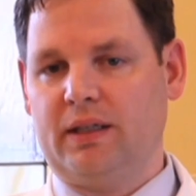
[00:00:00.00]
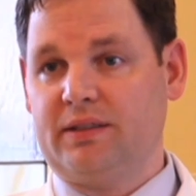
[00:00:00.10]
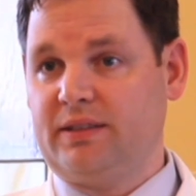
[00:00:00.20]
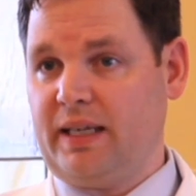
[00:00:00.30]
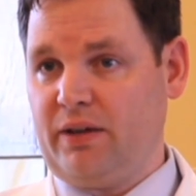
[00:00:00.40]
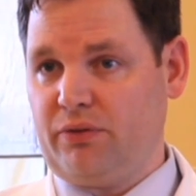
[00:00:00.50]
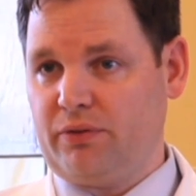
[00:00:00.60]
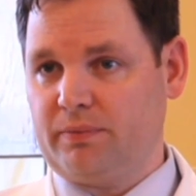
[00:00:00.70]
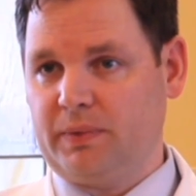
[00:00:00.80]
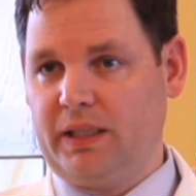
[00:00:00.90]
safe.
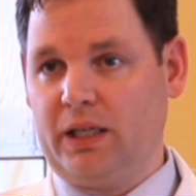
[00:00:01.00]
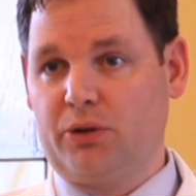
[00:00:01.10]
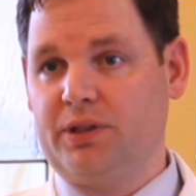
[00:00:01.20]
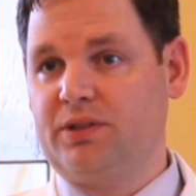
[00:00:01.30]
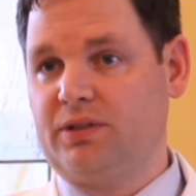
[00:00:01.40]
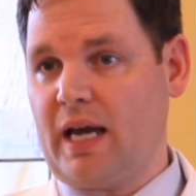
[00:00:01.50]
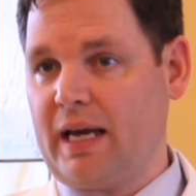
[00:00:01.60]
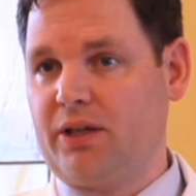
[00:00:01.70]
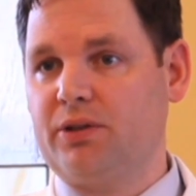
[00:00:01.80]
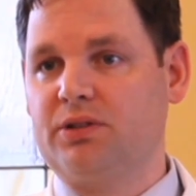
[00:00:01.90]
It increases
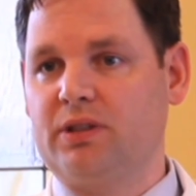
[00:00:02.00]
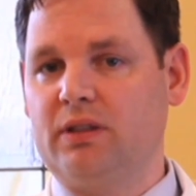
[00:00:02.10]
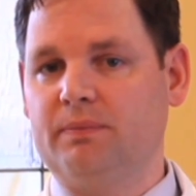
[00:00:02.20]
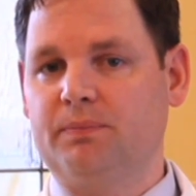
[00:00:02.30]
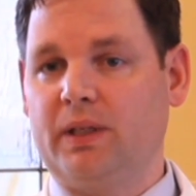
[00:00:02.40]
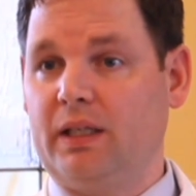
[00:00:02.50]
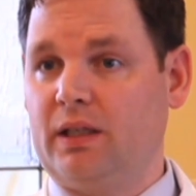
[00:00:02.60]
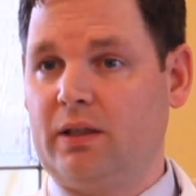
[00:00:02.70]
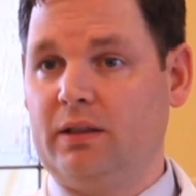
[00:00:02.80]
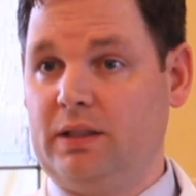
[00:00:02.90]
accuracy
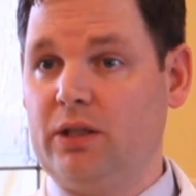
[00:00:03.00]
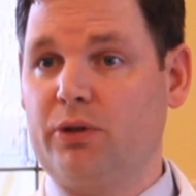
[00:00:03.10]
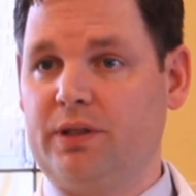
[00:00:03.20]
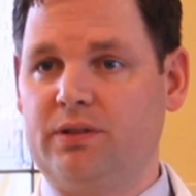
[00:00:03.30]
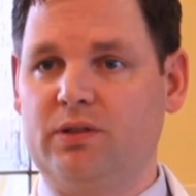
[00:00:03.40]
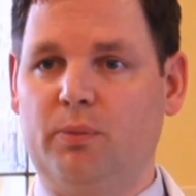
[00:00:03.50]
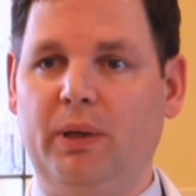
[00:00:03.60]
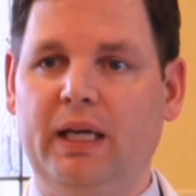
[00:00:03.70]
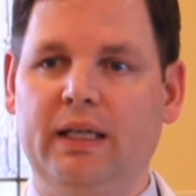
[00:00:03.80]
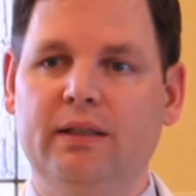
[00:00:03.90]
and decreases the
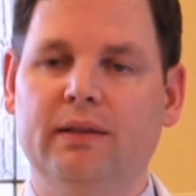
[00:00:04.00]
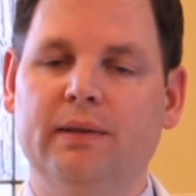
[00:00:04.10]
pain.